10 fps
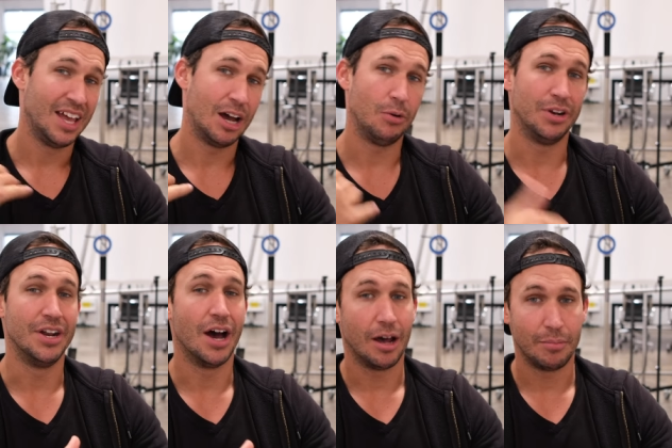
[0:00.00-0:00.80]
I would
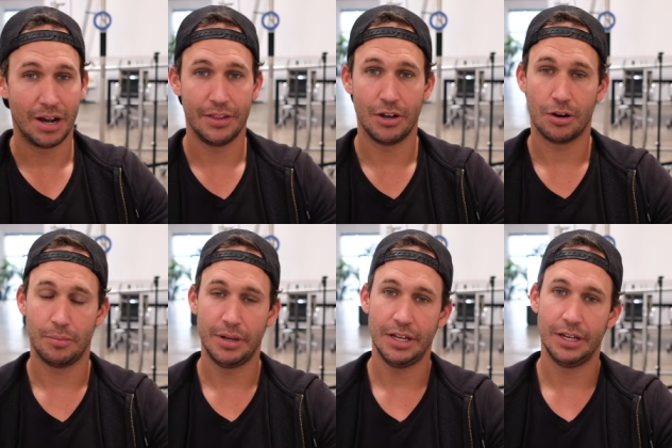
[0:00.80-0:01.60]
not buy the
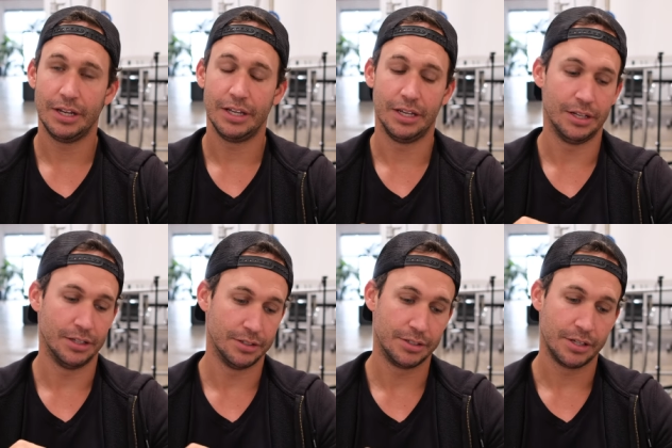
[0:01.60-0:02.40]
RP. It
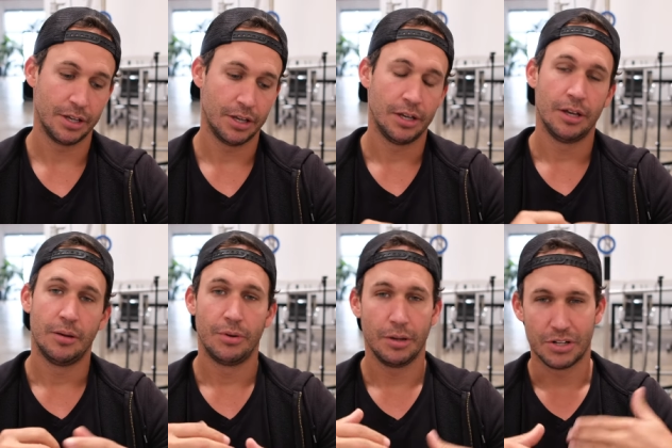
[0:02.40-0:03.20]
is
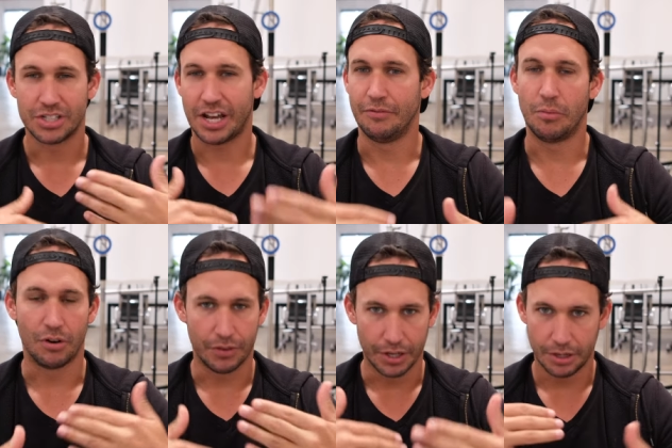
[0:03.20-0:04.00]
pretty much kind of more
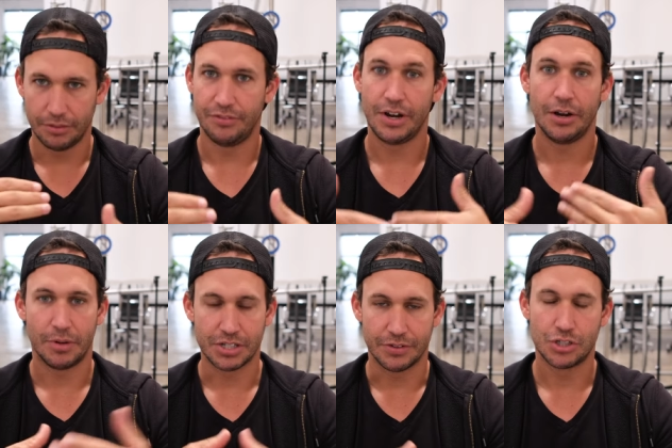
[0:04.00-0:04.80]
of a, very
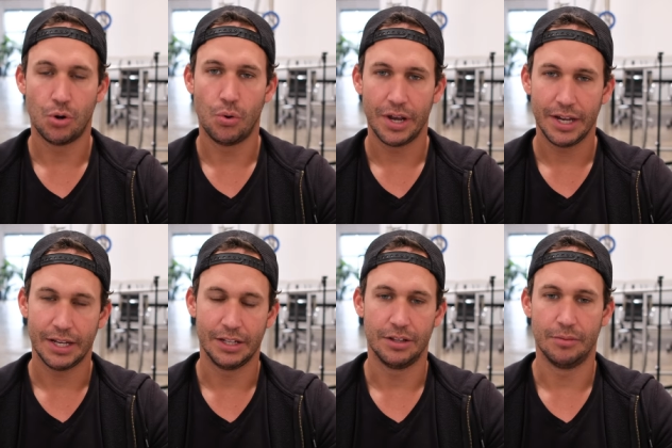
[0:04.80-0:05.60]
much of a toy
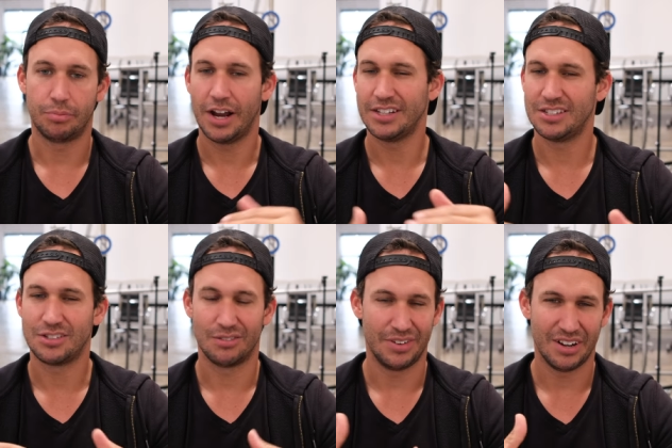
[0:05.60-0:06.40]
and the prices
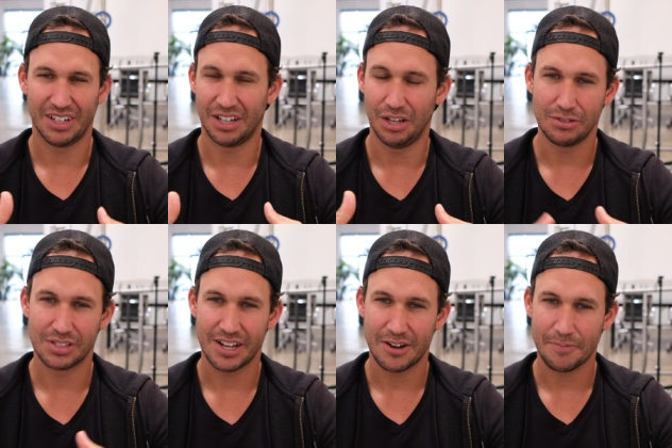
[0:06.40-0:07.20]
are very close
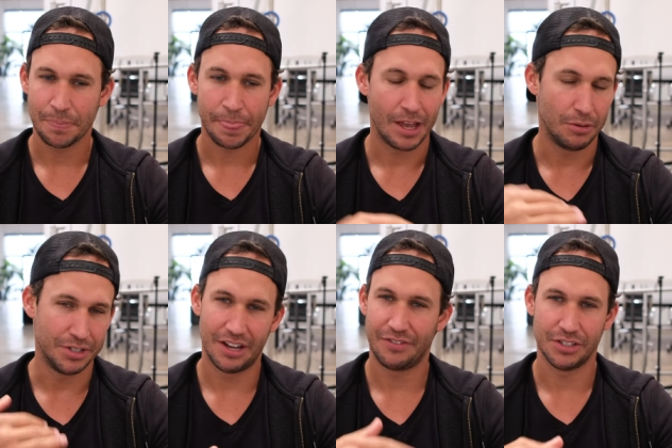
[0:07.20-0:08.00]
now. I would
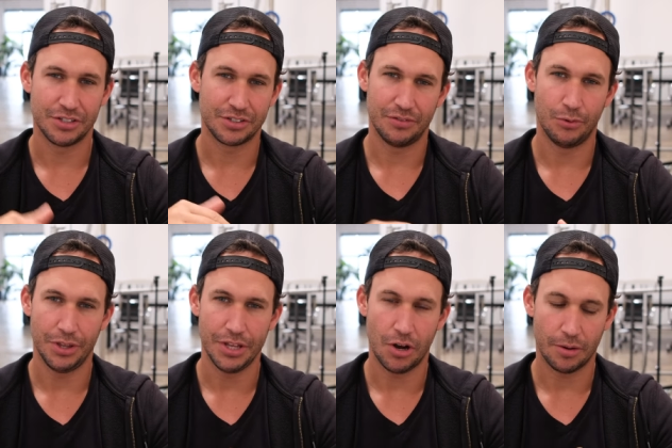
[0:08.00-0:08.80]
definitely just avoid
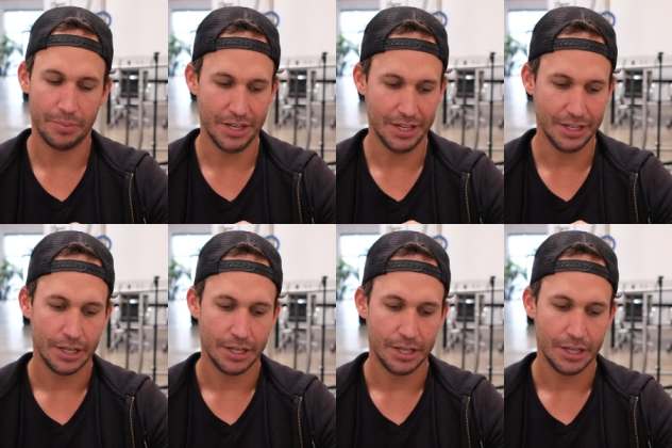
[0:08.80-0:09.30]
the RP.